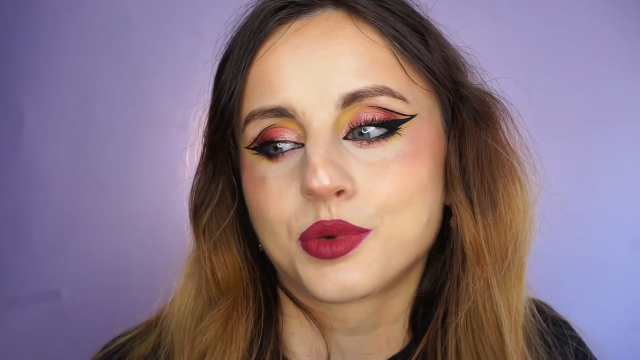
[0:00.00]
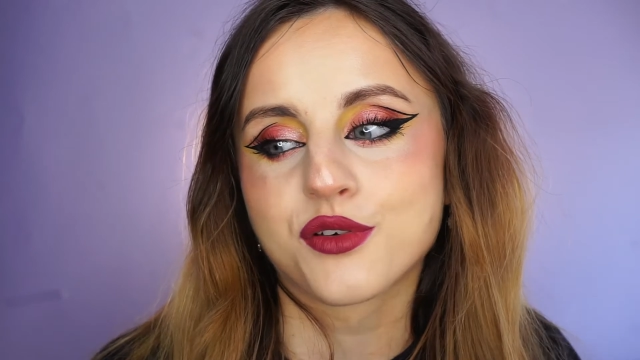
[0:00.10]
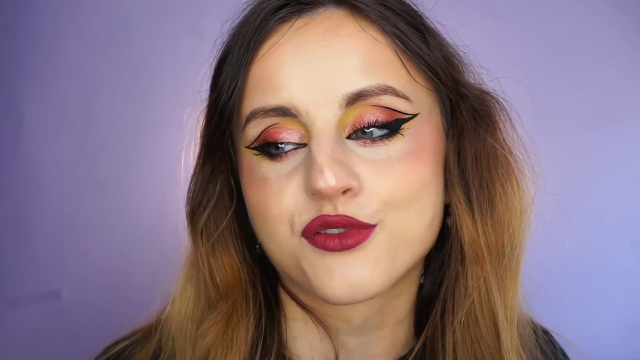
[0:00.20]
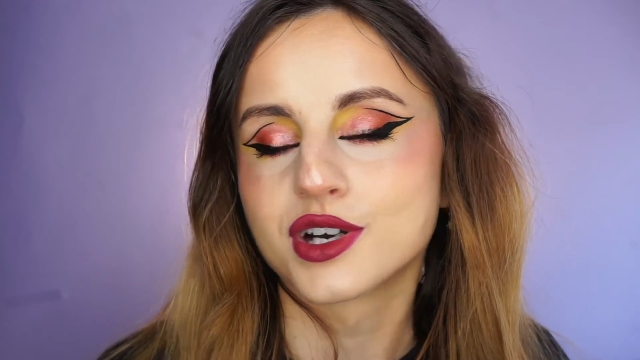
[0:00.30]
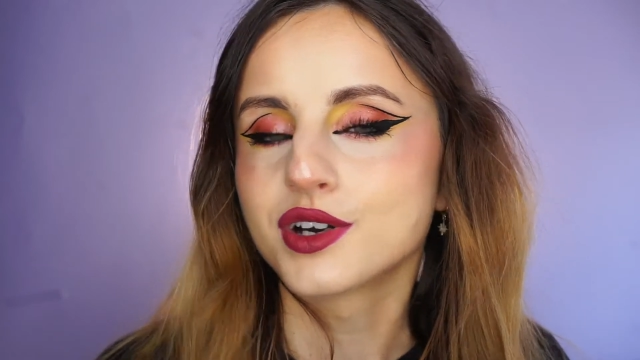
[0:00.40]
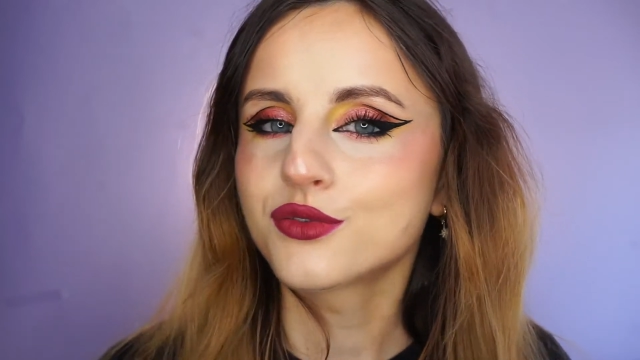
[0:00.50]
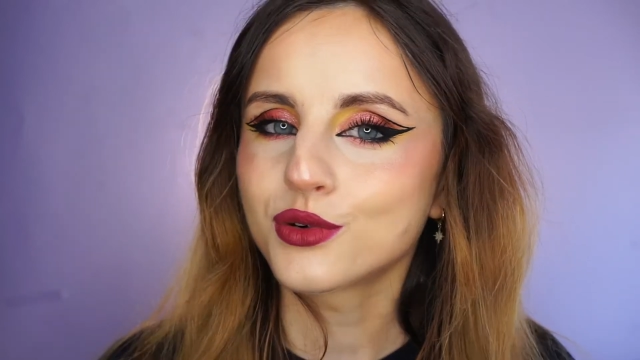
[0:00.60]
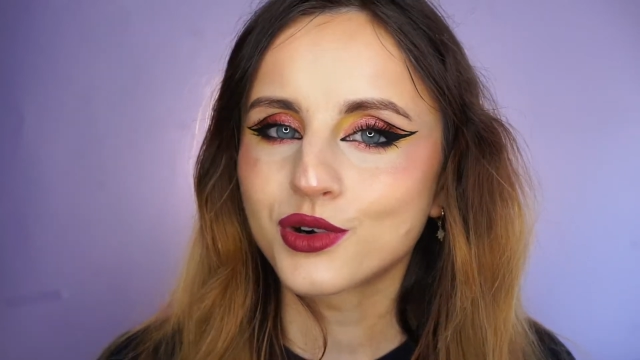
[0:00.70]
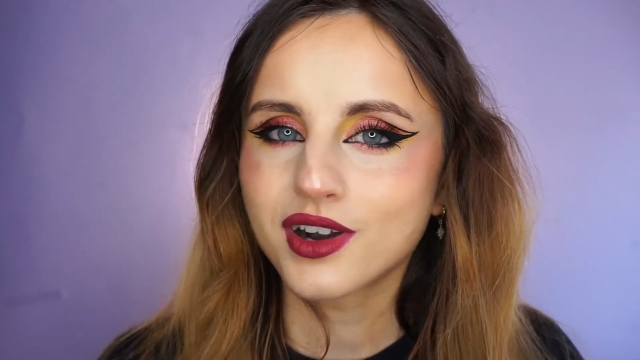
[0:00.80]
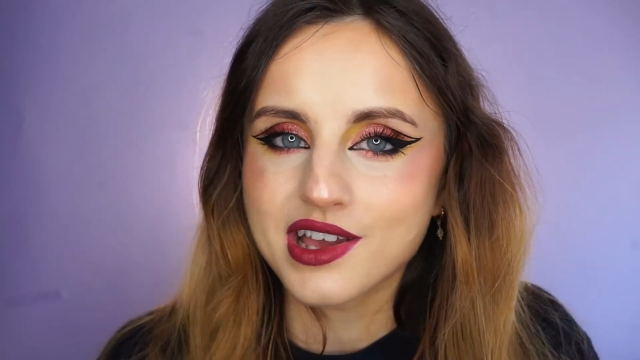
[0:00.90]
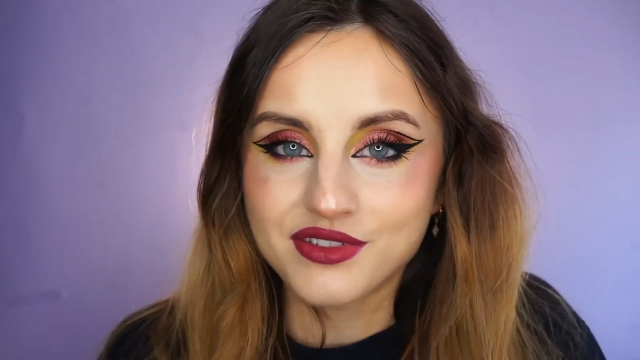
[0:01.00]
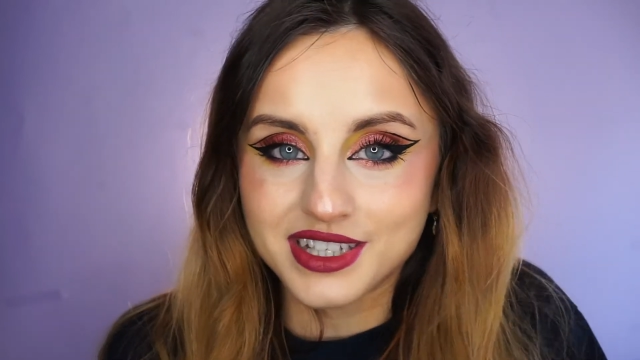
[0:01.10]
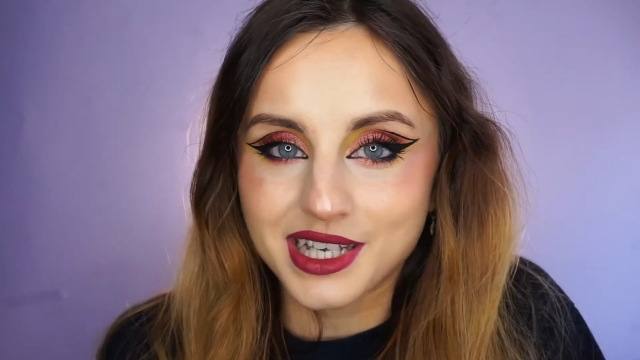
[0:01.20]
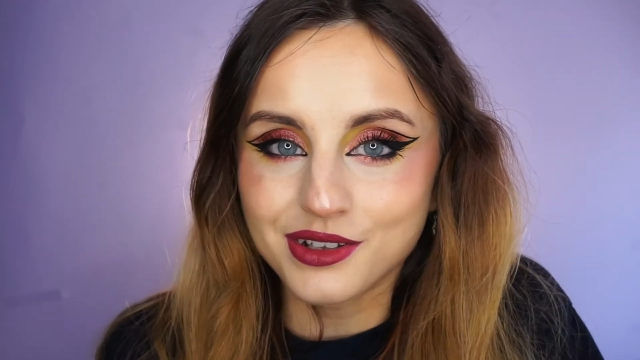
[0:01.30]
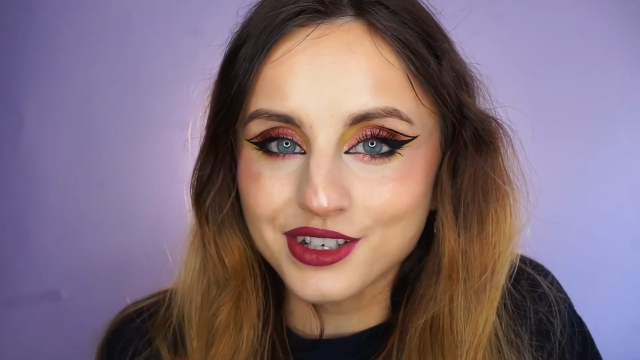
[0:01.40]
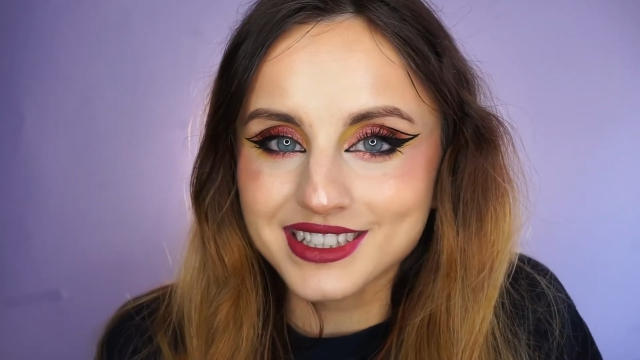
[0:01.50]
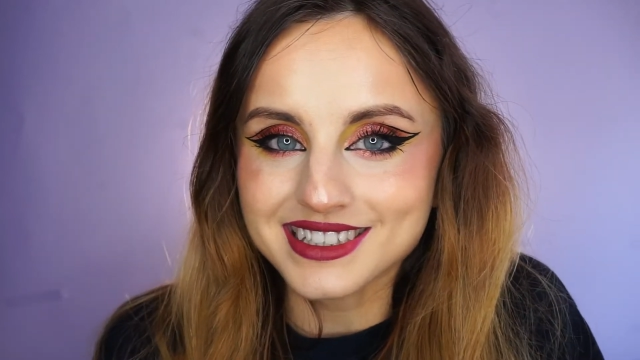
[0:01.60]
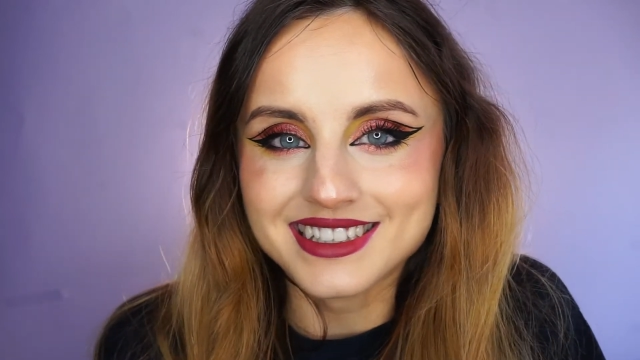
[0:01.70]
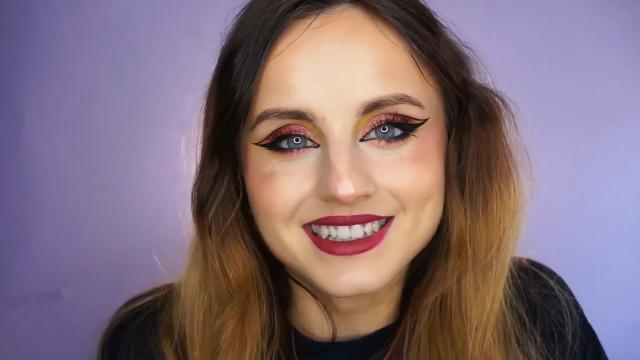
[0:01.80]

prefer for everyday looks.